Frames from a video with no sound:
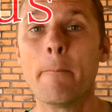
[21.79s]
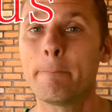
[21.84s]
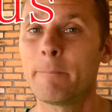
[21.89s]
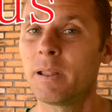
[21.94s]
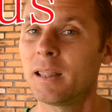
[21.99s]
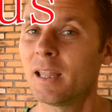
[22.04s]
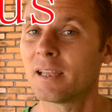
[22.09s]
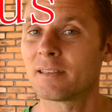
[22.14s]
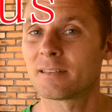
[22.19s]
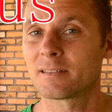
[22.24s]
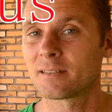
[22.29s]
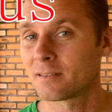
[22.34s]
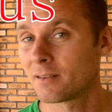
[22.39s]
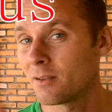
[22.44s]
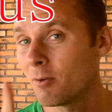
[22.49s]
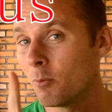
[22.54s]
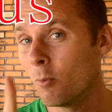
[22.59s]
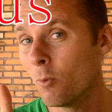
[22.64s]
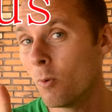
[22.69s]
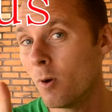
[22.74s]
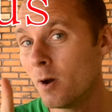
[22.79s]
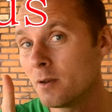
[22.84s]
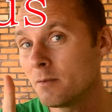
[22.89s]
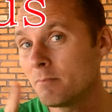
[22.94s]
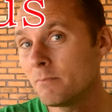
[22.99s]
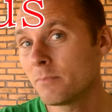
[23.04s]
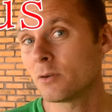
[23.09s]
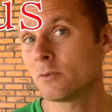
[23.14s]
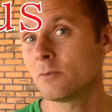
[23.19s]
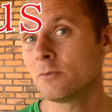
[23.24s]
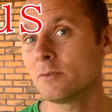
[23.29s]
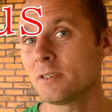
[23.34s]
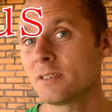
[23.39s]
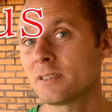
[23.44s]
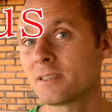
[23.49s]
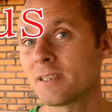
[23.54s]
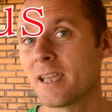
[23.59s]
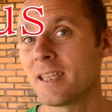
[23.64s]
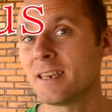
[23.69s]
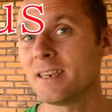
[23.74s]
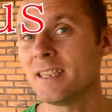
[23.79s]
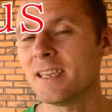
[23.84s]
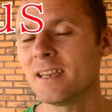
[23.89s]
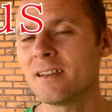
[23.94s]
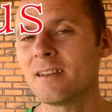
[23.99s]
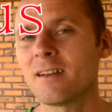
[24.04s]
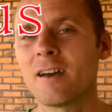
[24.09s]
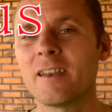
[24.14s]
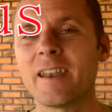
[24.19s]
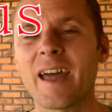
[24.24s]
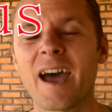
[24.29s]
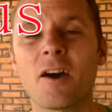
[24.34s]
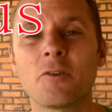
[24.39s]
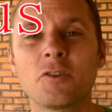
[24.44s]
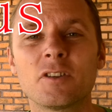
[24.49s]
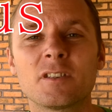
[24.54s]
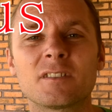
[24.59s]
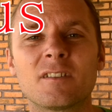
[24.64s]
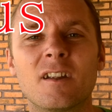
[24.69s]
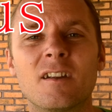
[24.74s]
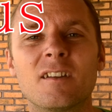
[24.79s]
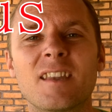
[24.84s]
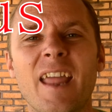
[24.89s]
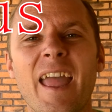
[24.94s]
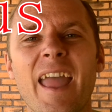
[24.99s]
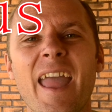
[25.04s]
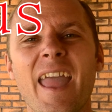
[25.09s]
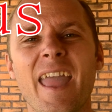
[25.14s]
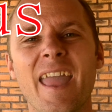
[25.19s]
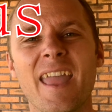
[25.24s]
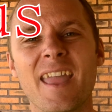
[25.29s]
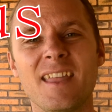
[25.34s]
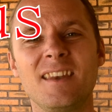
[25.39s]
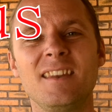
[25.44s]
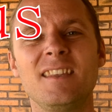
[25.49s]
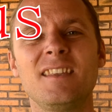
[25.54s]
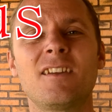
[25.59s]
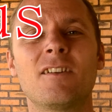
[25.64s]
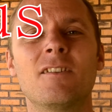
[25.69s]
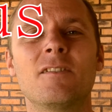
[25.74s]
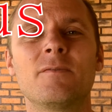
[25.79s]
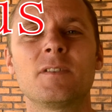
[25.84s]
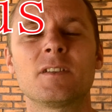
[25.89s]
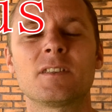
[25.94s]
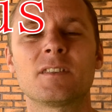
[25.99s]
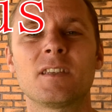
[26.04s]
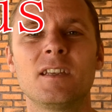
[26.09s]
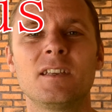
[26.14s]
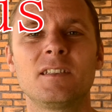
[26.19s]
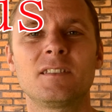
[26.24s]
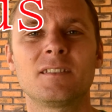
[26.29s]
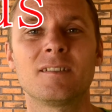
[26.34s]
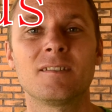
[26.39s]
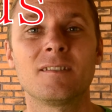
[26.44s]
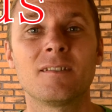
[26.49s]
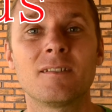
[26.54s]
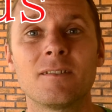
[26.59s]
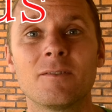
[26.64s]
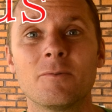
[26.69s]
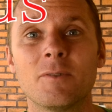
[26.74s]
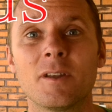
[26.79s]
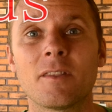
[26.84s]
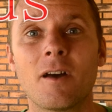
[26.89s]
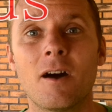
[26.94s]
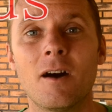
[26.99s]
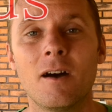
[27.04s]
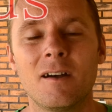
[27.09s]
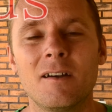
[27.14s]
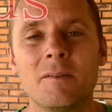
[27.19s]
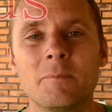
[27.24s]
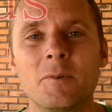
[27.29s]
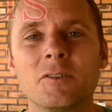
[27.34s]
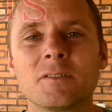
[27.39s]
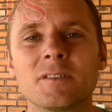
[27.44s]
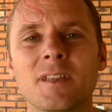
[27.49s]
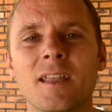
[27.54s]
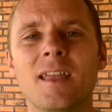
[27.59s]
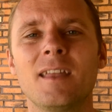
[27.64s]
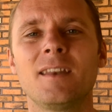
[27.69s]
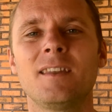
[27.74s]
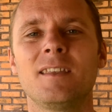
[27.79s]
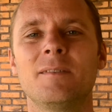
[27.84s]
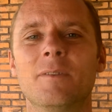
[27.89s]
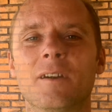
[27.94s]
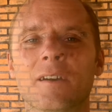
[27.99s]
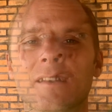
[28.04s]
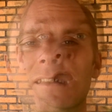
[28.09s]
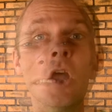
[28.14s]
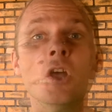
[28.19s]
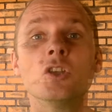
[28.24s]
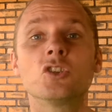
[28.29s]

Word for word: plus one bonus idea on how to start any conversation with almost anybody.